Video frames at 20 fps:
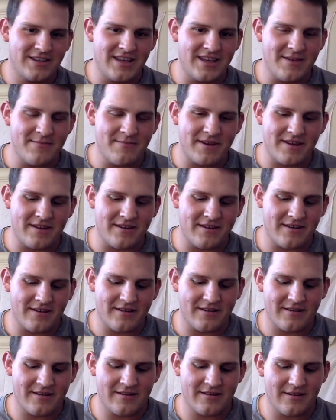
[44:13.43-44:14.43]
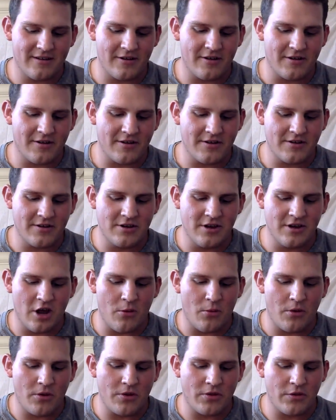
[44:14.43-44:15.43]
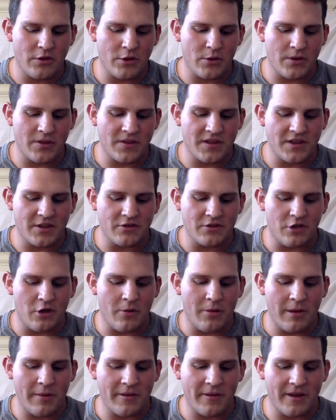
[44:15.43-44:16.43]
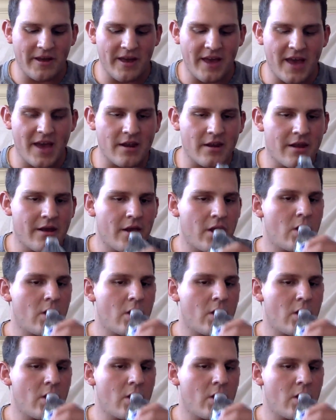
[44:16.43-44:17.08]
keeping, not worth doing what they do. Go public again.